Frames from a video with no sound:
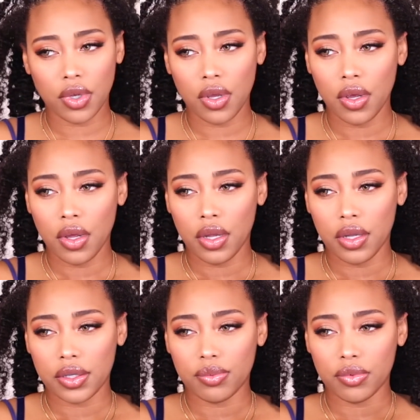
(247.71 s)

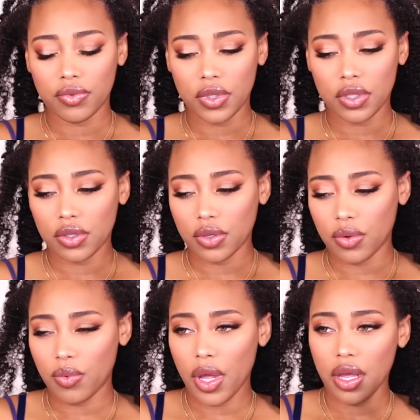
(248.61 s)
Let's move this
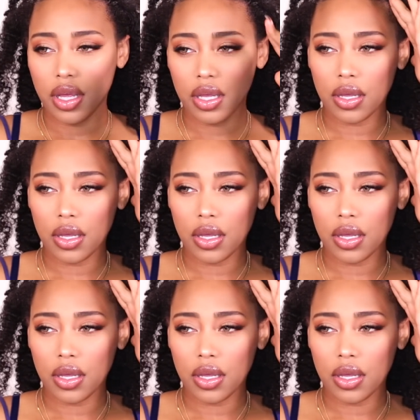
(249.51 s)
away,